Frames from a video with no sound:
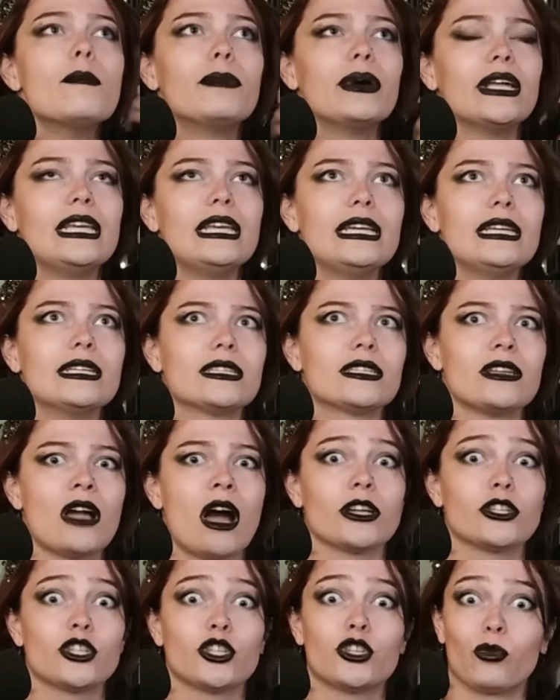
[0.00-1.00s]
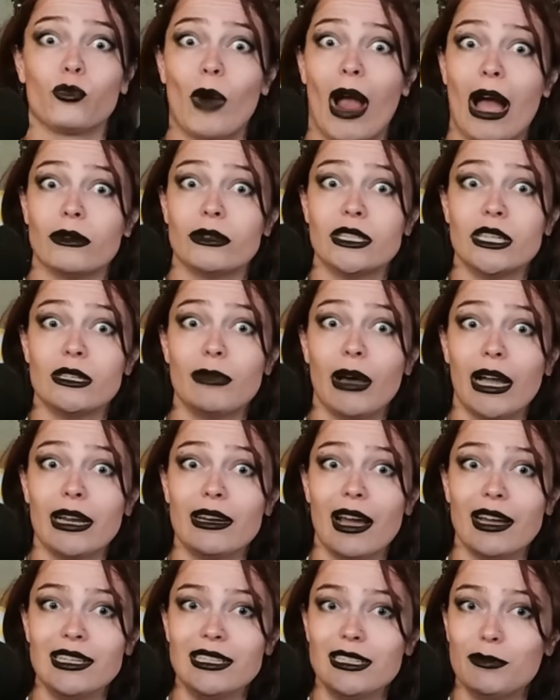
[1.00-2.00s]
but he is not surrounded by
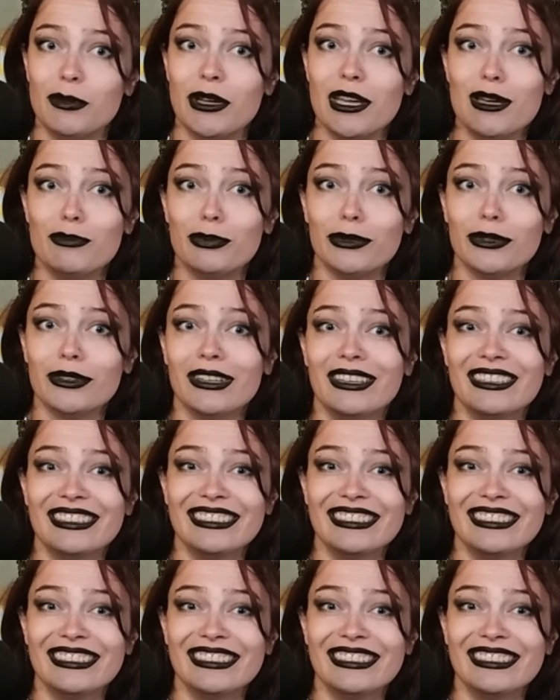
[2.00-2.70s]
nice people.